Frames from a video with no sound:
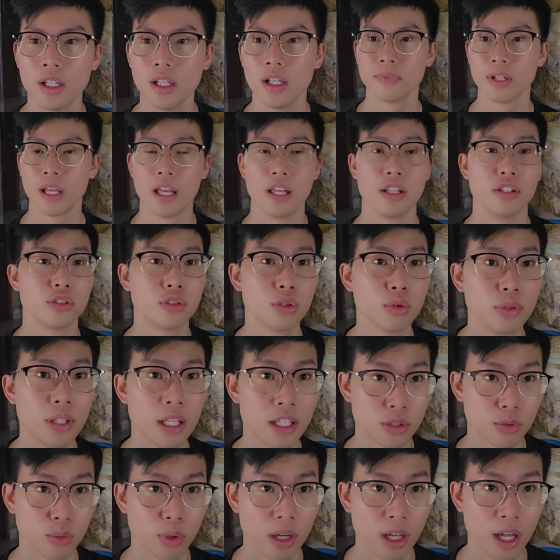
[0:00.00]
And so
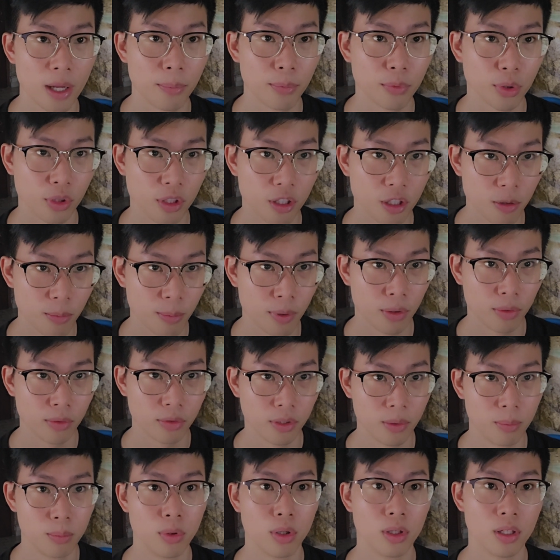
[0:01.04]
that's why I'm talking about the
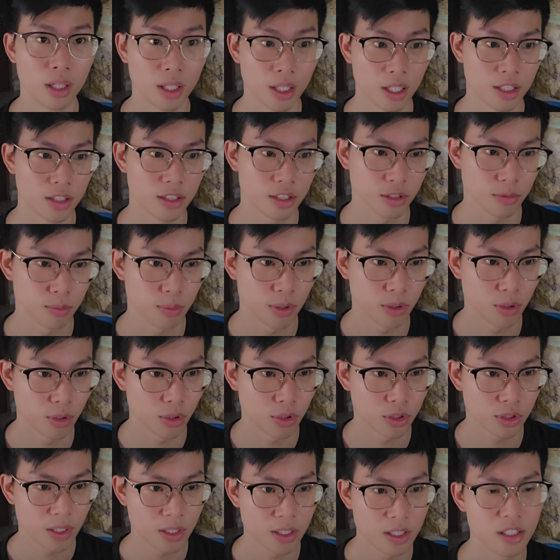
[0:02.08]
Brawler classes,
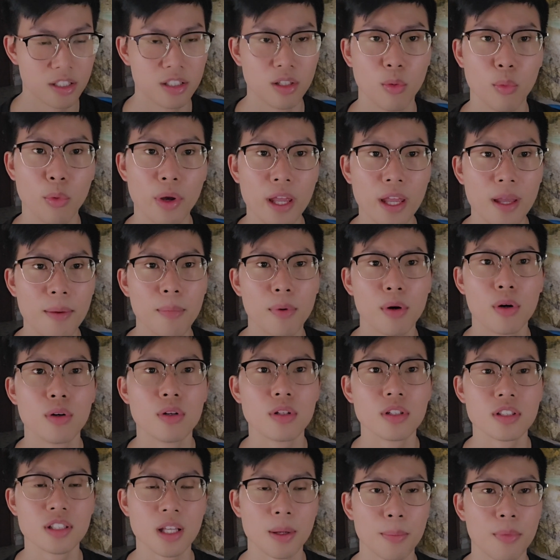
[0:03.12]
because it's a way more
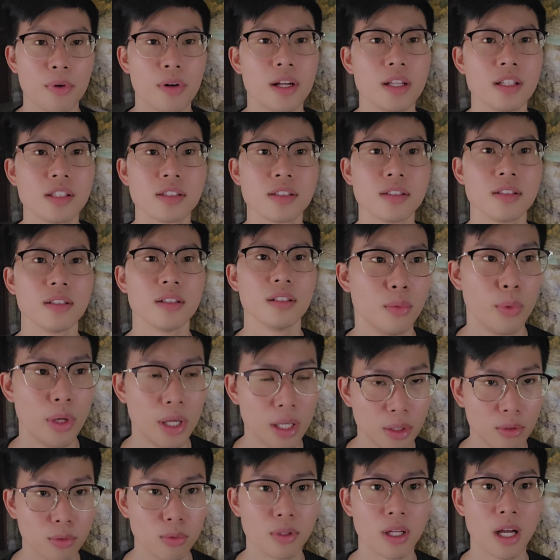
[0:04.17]
summarized way
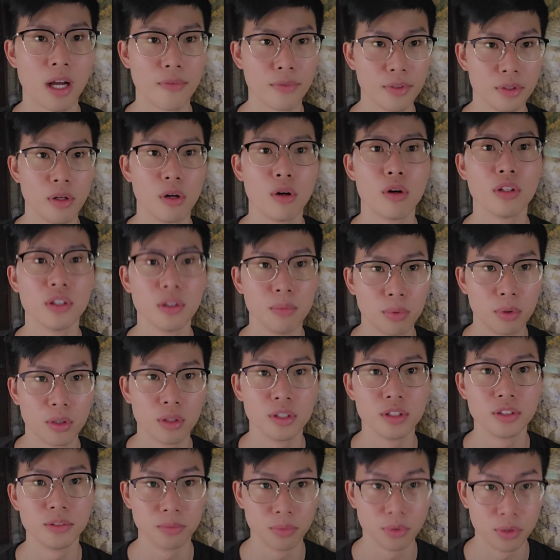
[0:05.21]
to cover all the
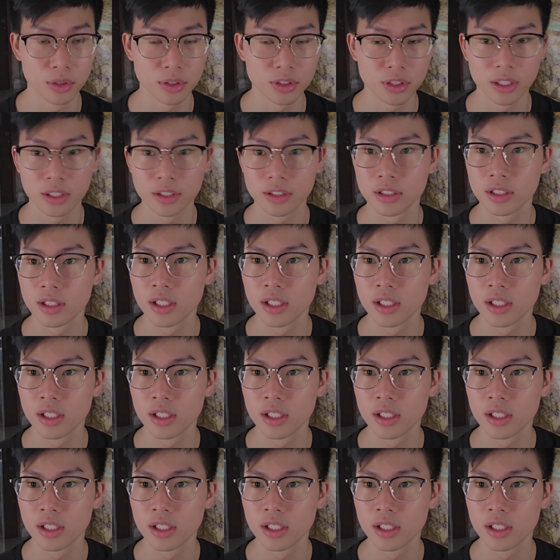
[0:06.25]
Brawlers in Brawl Stars.